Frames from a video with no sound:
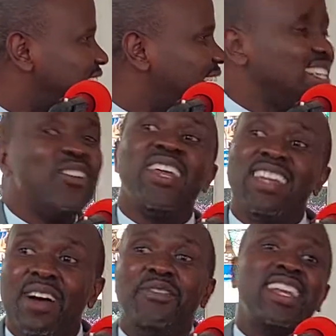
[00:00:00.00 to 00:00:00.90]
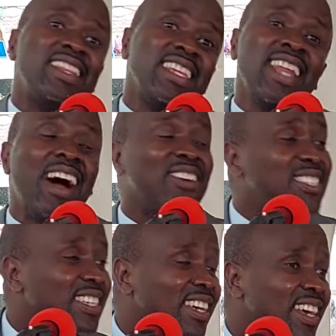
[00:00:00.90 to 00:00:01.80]
I didn't know anything
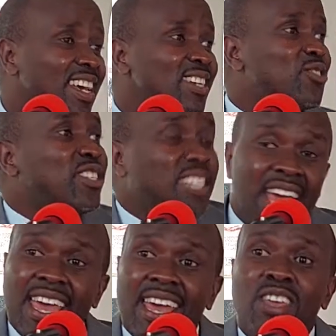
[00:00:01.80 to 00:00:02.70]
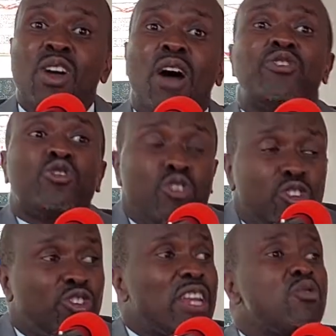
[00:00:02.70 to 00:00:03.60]
else. Today, you have
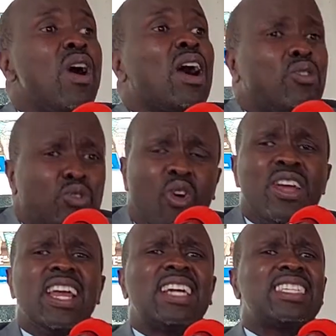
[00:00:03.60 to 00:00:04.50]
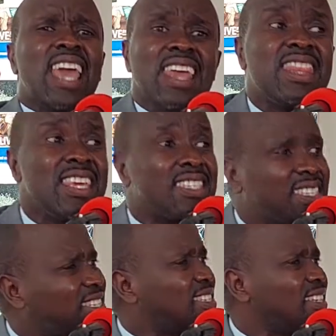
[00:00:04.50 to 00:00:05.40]
children who are growing as
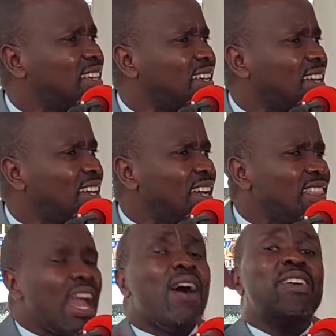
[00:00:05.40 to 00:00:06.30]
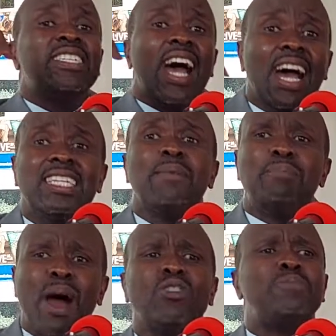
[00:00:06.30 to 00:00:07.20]
atheists. They haven't heard
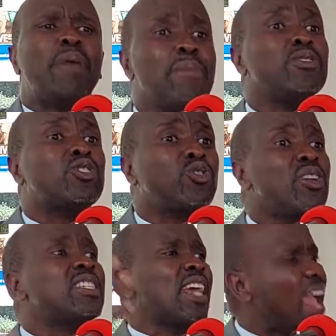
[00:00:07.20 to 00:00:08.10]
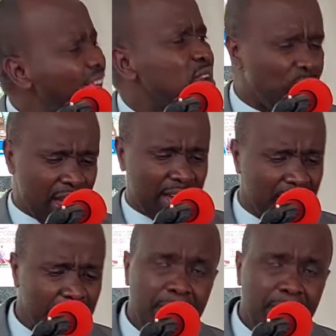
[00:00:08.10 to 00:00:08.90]
about Bible stories anywhere.